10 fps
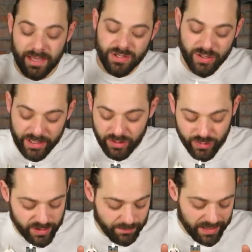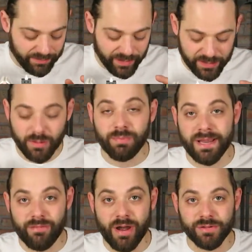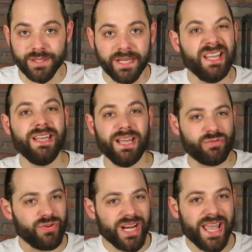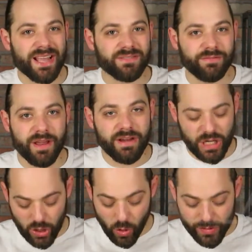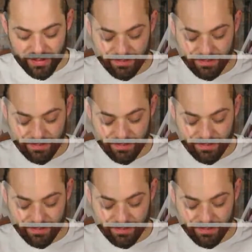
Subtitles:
that you can use the minifigures to play around with. It really has a very cozy